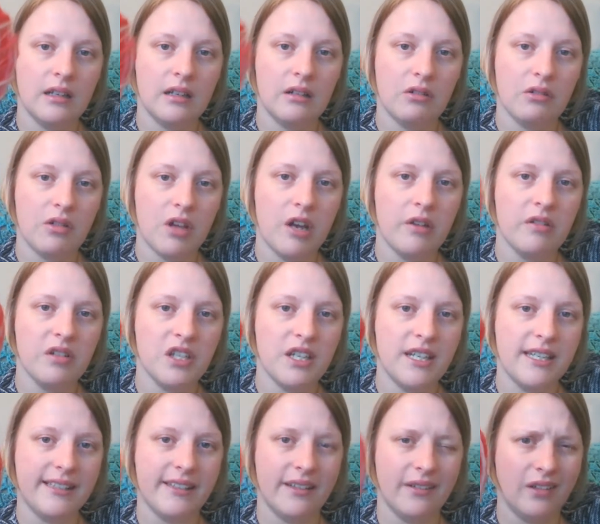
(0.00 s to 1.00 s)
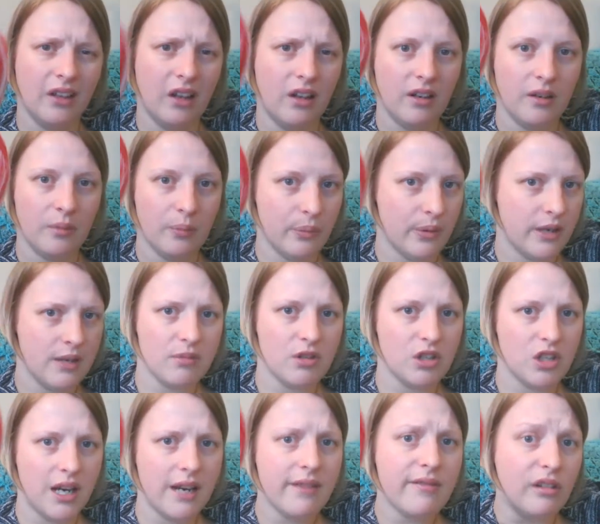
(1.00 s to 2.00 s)
although she's like pretty
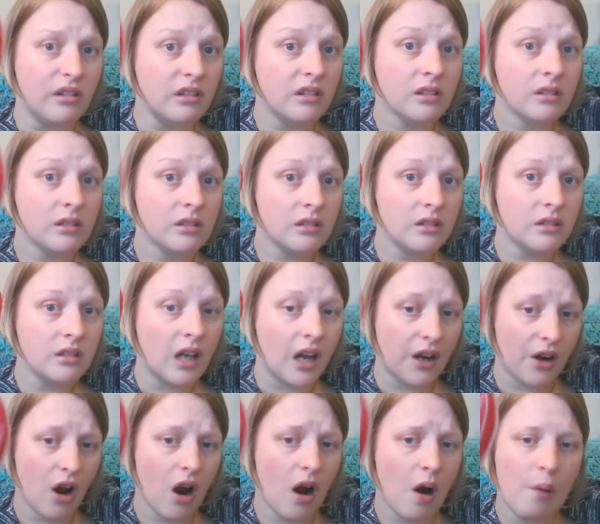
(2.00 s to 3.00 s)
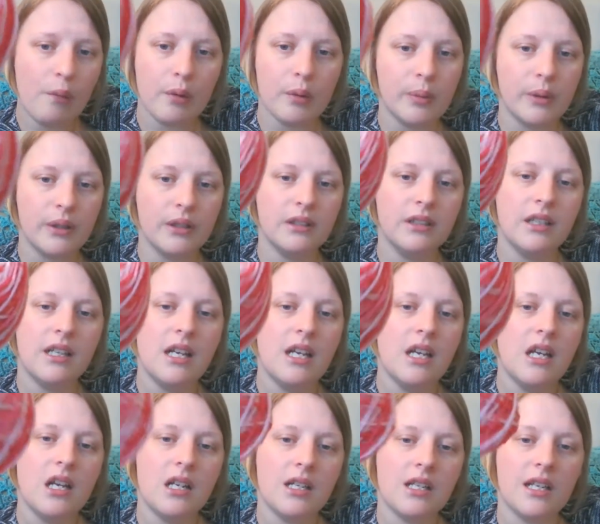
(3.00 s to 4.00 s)
much evil and horrible,
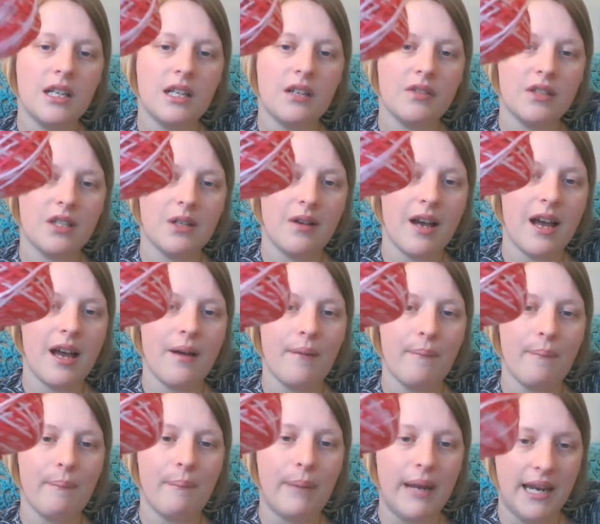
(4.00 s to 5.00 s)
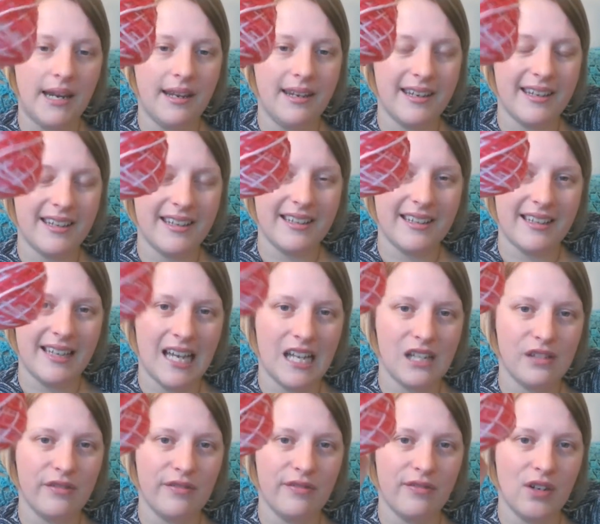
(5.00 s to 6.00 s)
she loves to wear pink
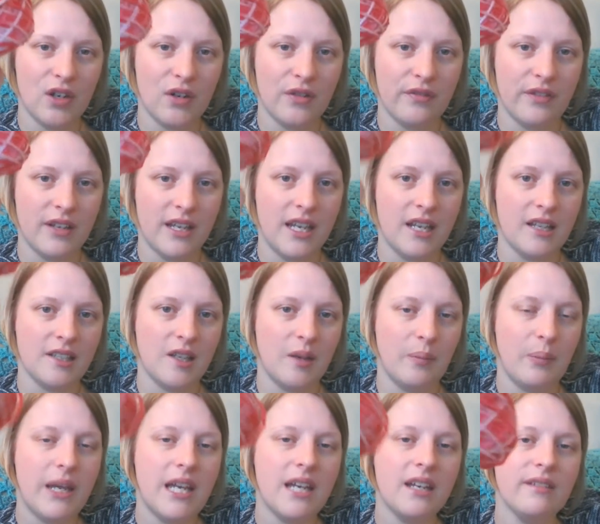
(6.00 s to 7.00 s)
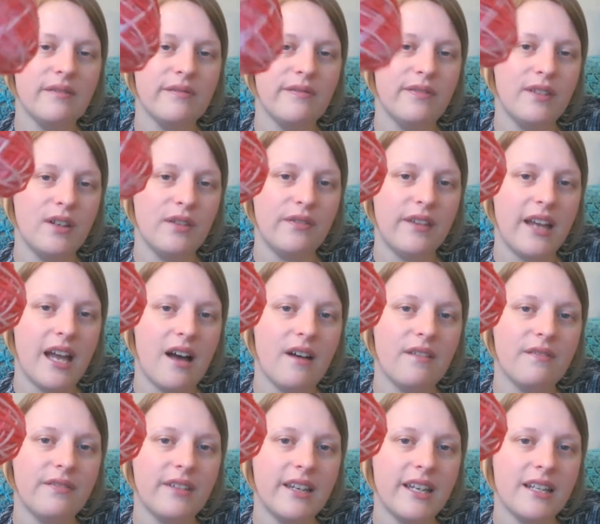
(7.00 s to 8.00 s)
and fluffy, so pink and fluffy
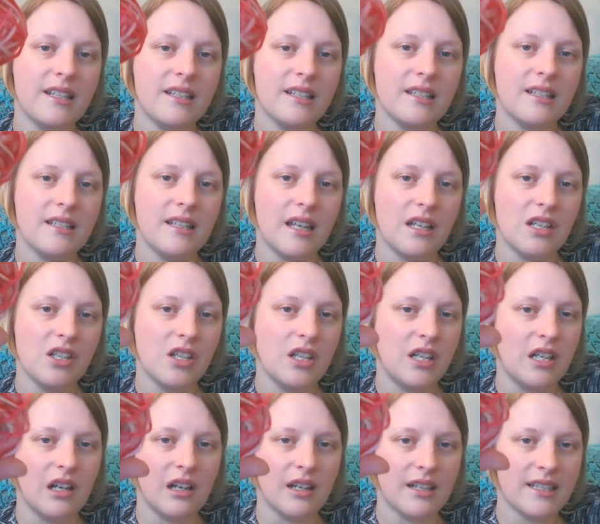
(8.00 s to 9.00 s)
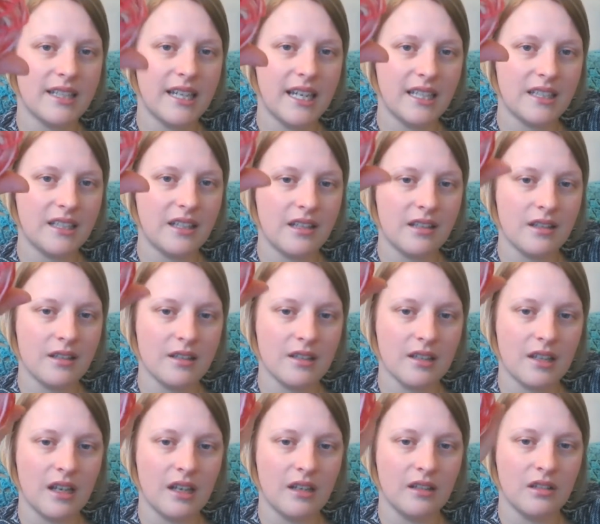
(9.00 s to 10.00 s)
outfits, and she likes kittens
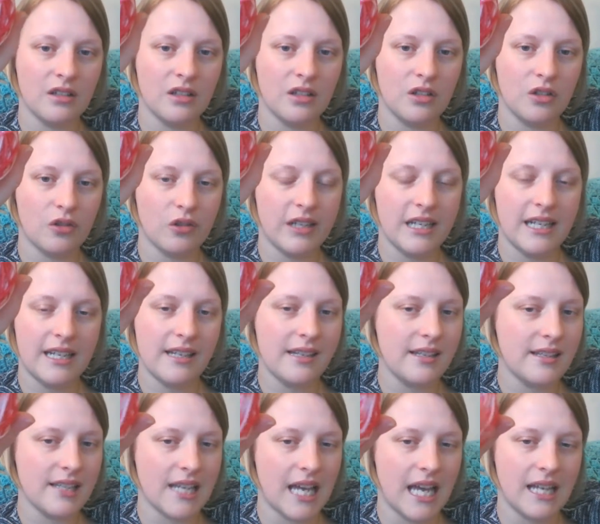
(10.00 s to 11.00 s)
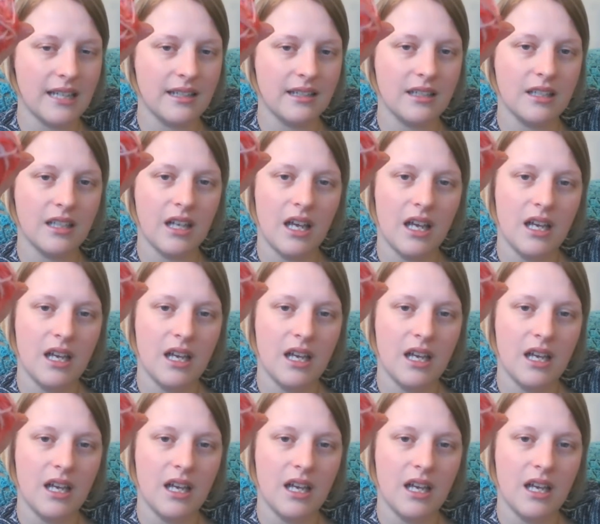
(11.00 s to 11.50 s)
and doilies and